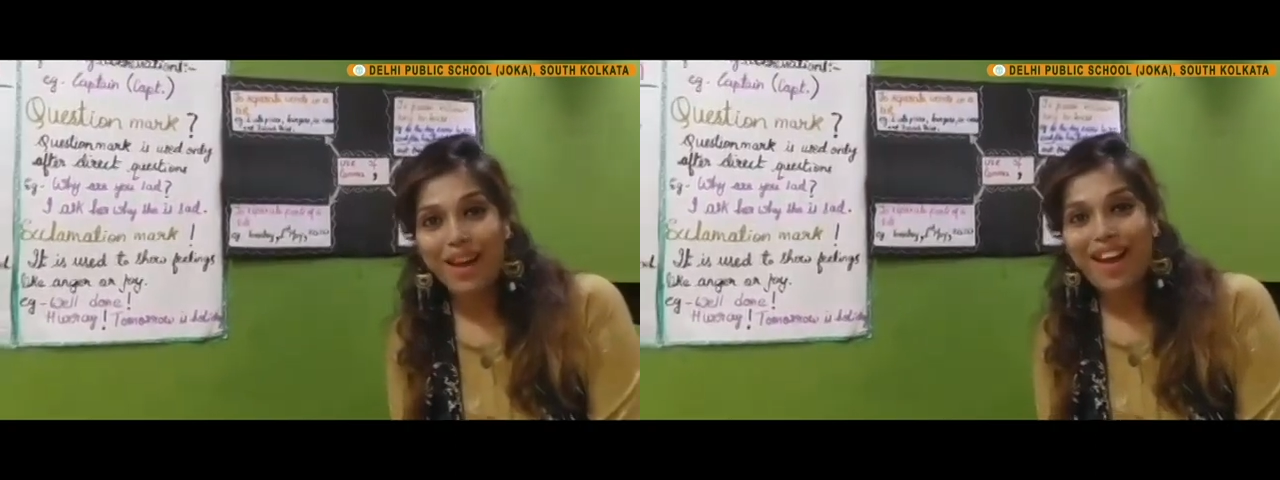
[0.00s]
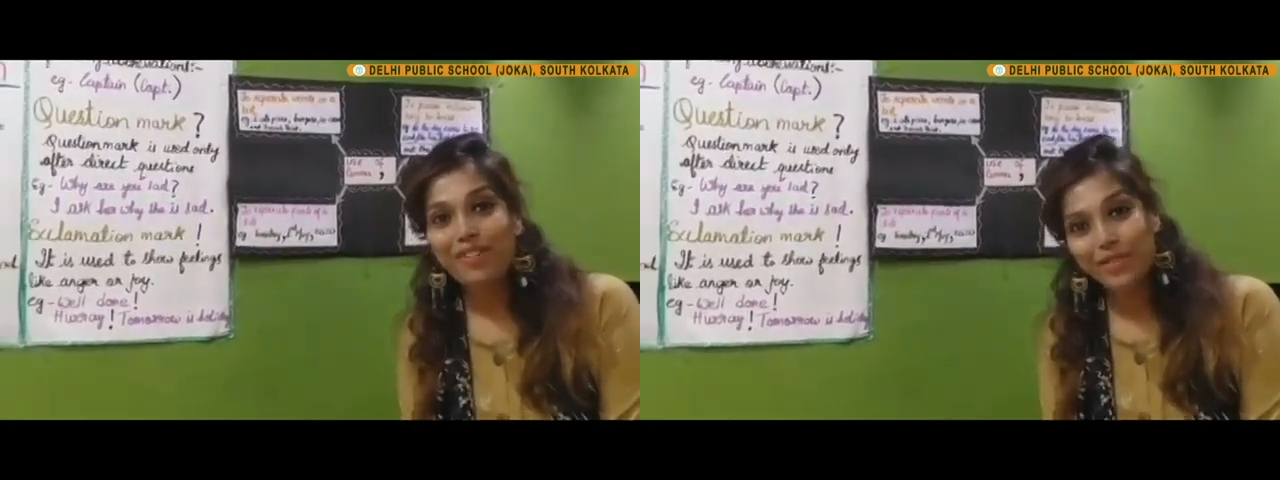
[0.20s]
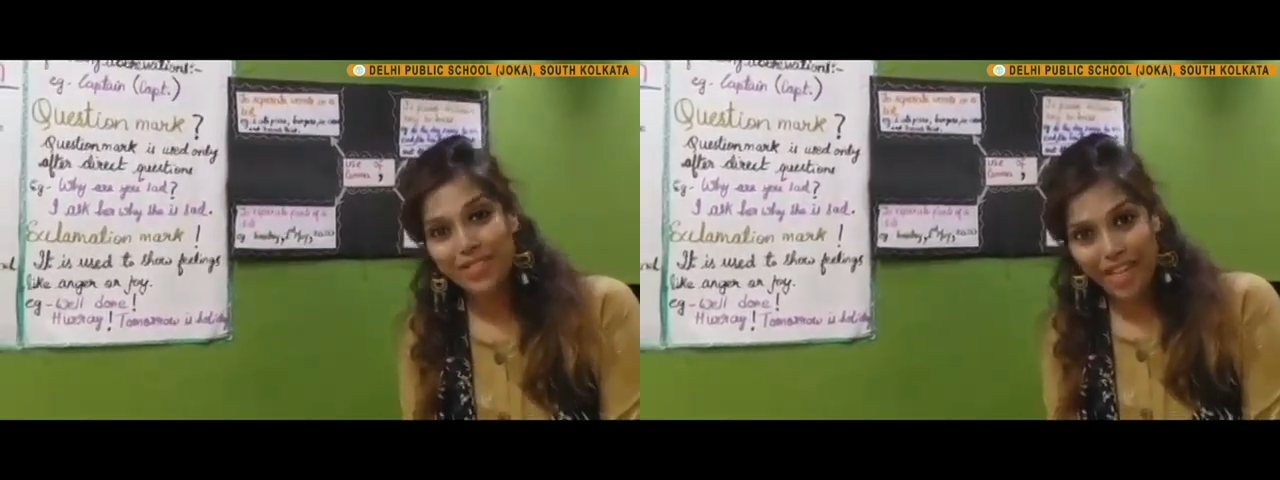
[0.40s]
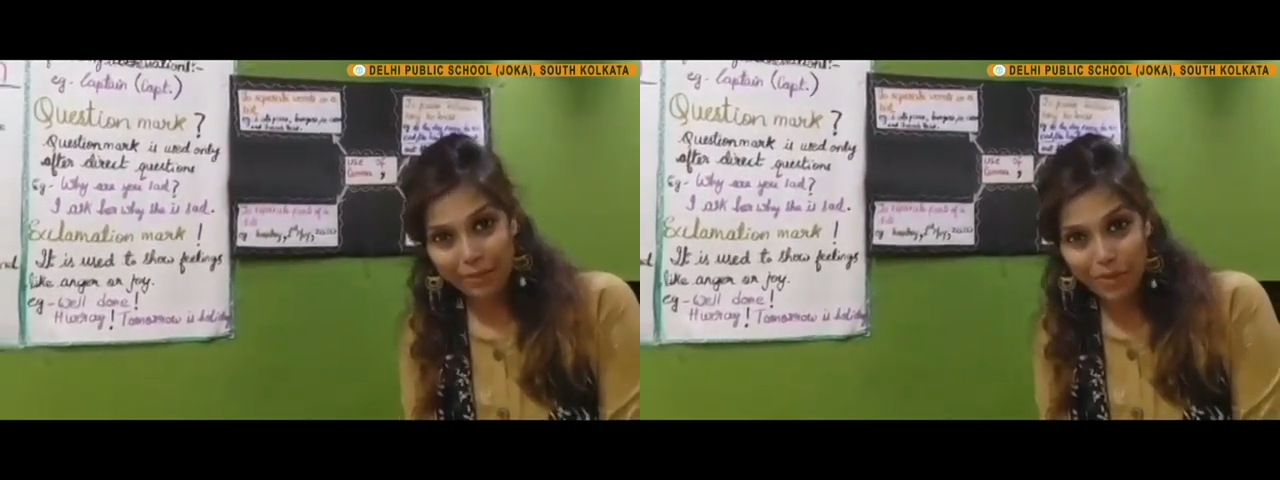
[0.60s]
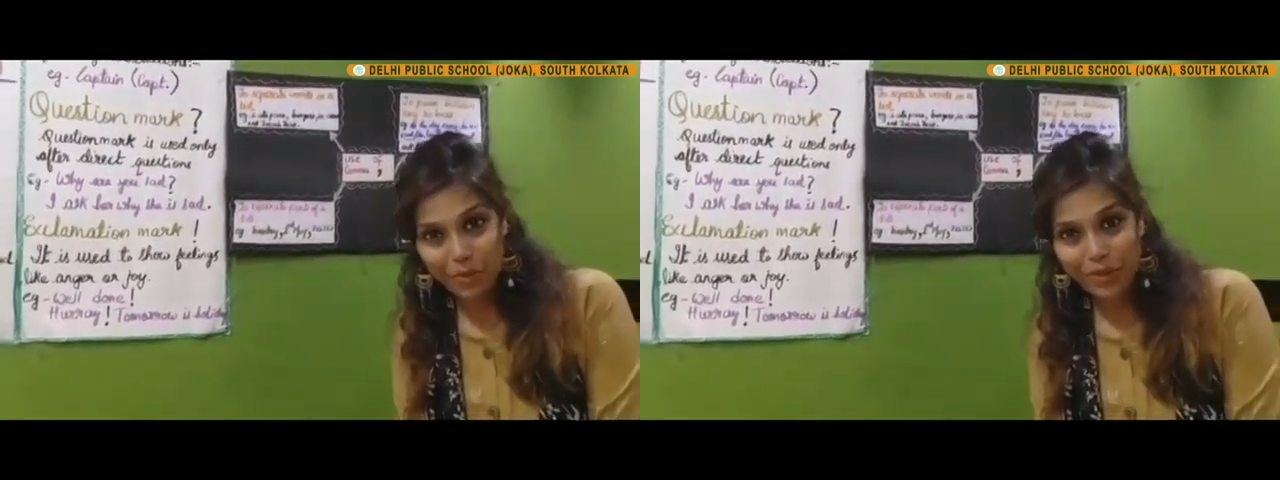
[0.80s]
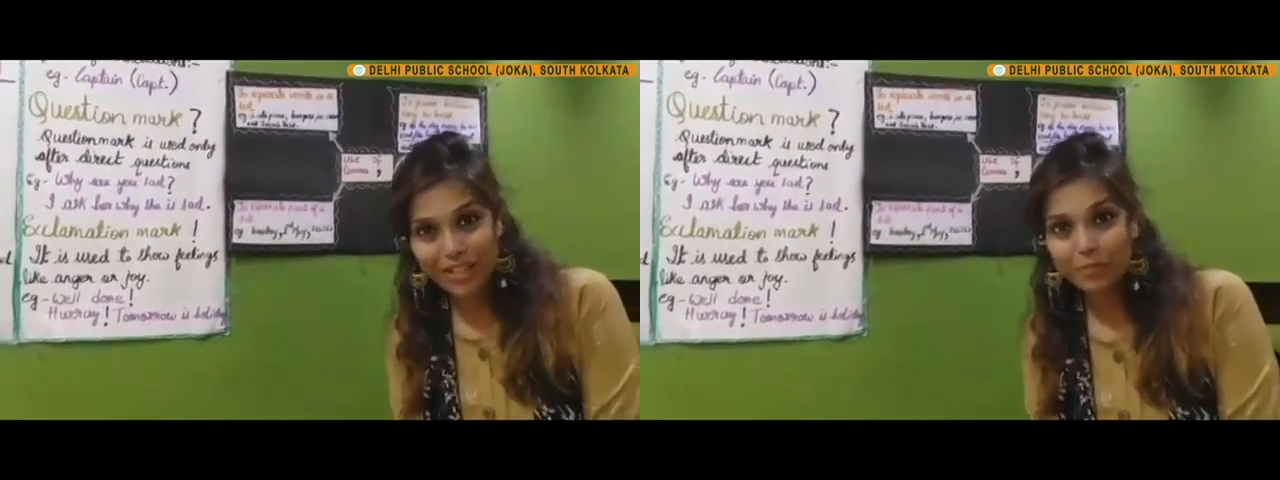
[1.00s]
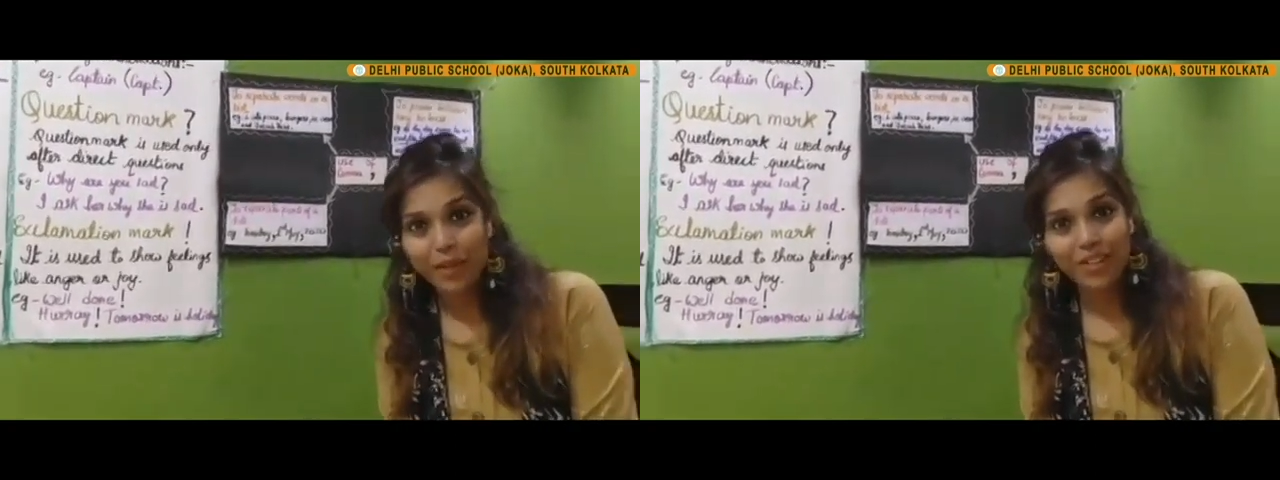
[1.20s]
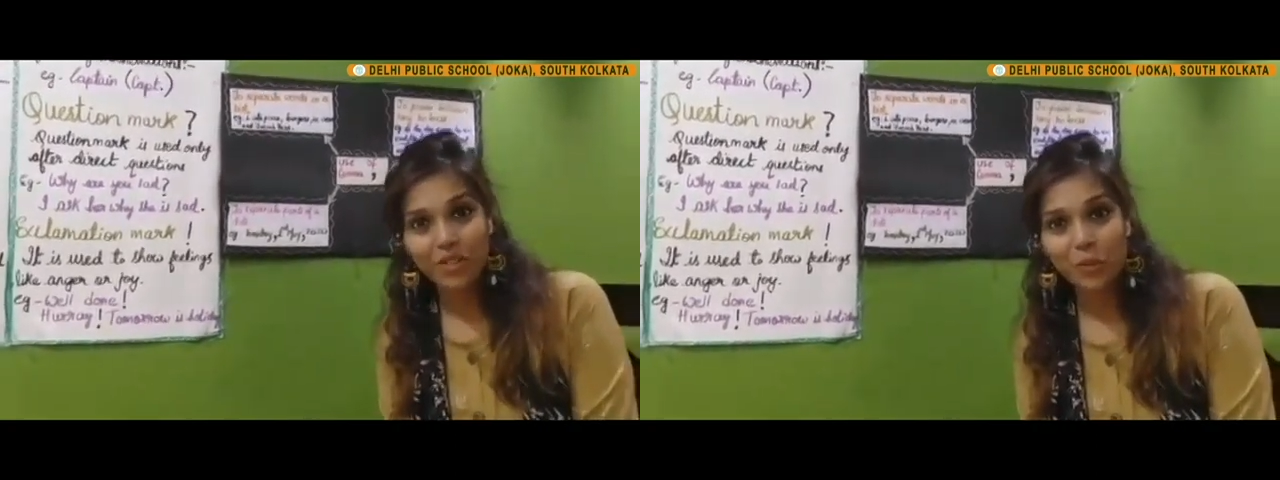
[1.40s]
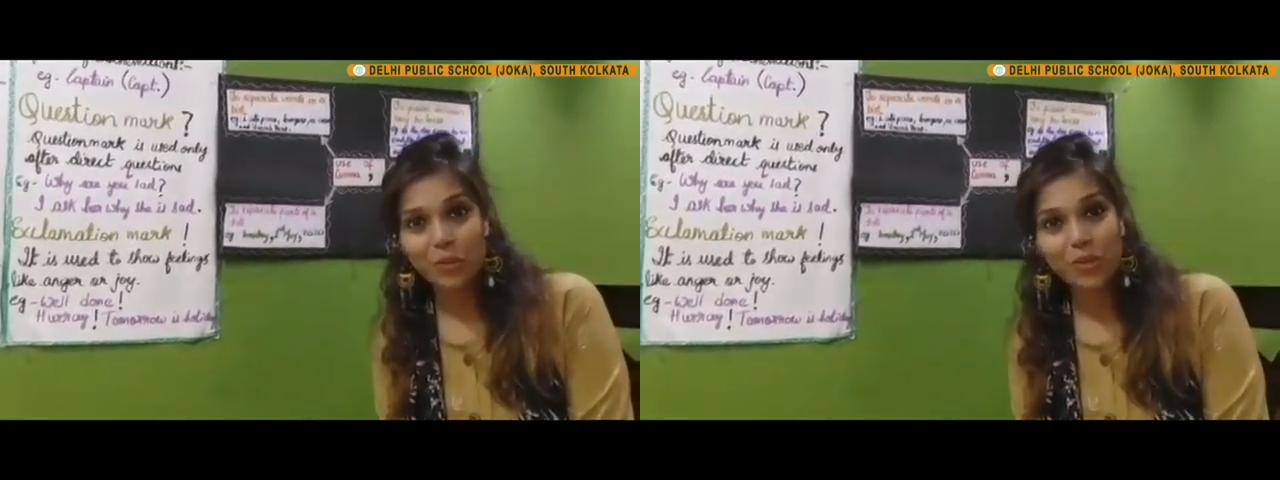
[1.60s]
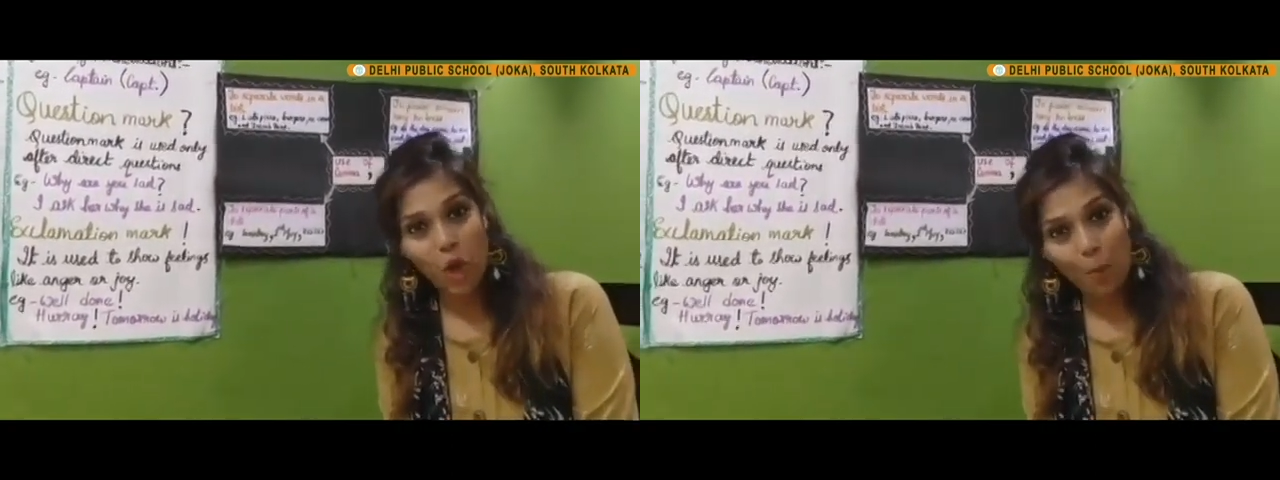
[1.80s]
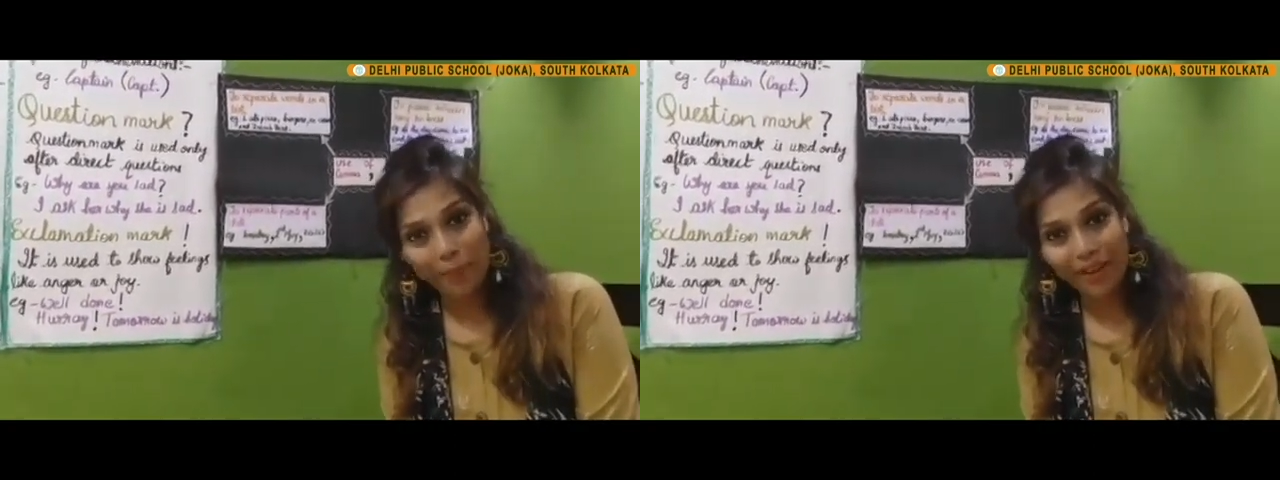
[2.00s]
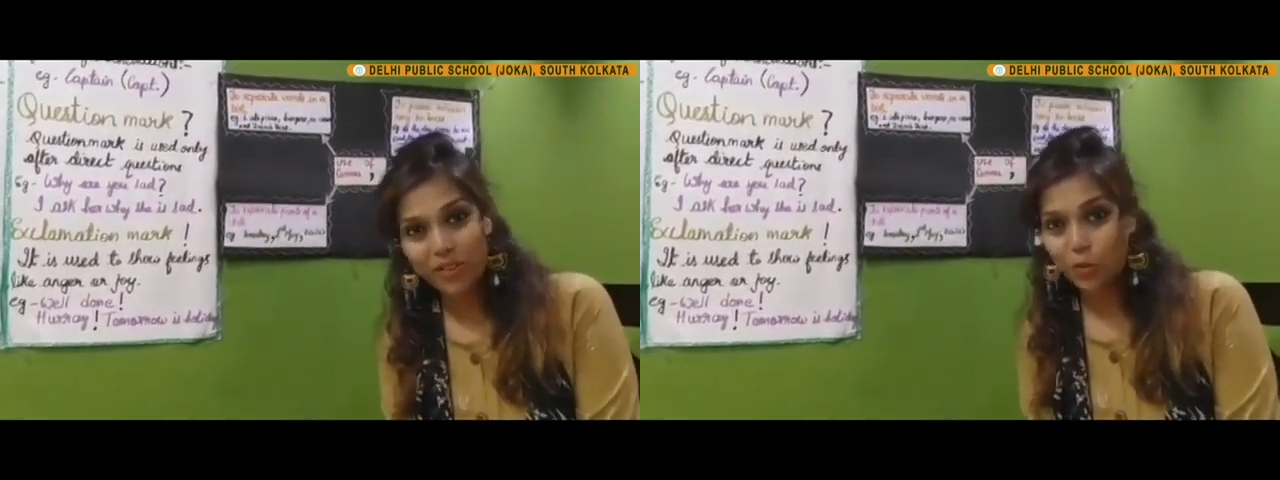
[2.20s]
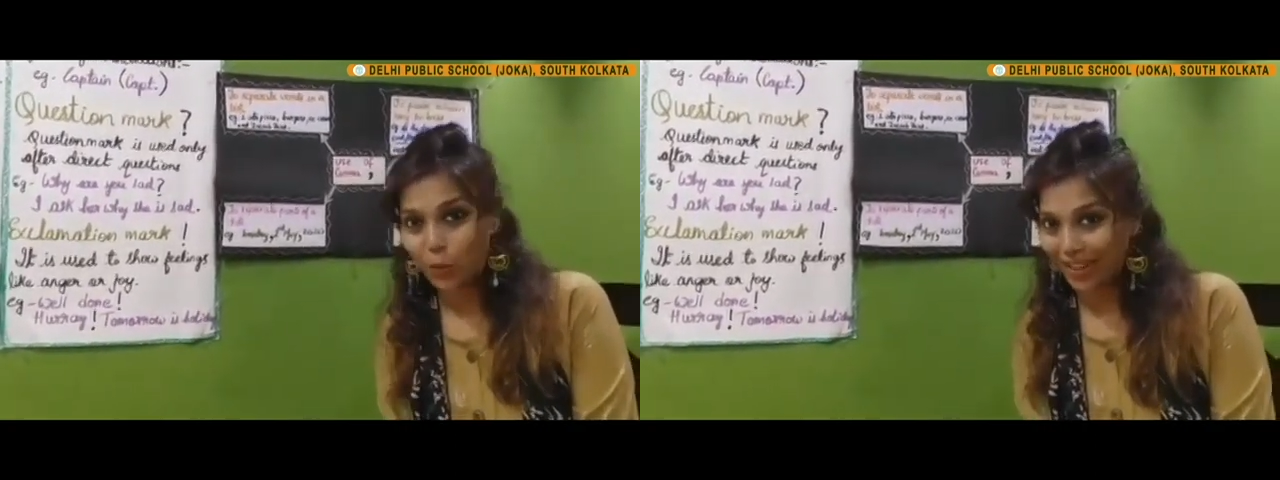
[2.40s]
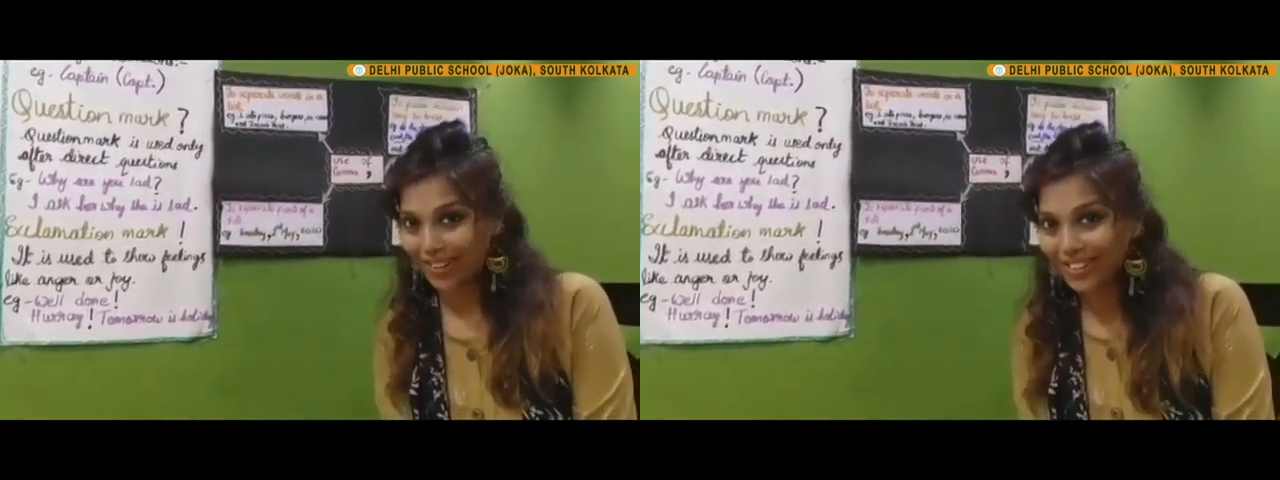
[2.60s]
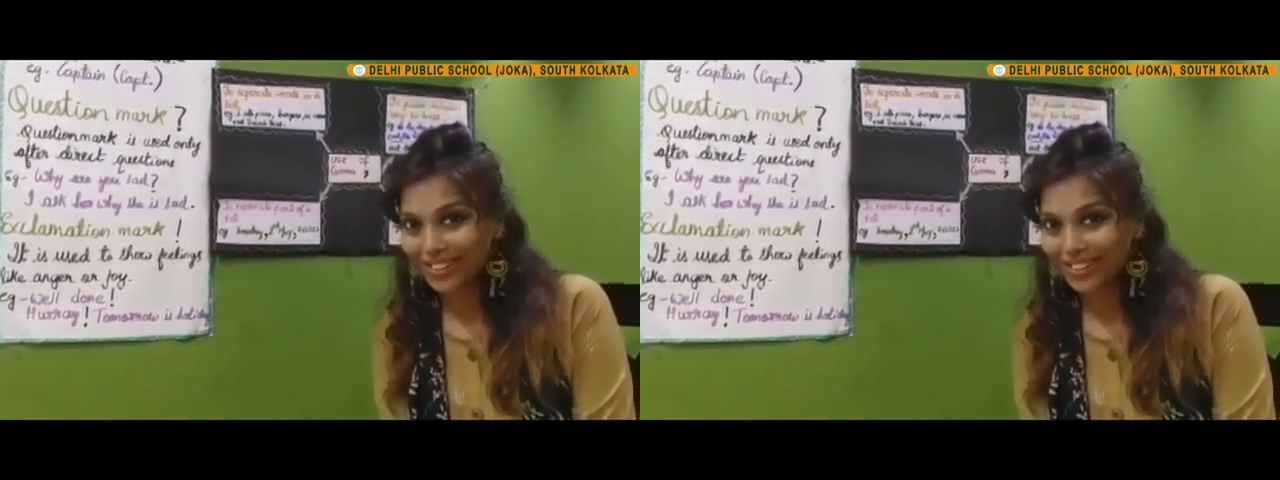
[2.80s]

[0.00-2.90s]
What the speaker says: I was able to explain to you the topics well.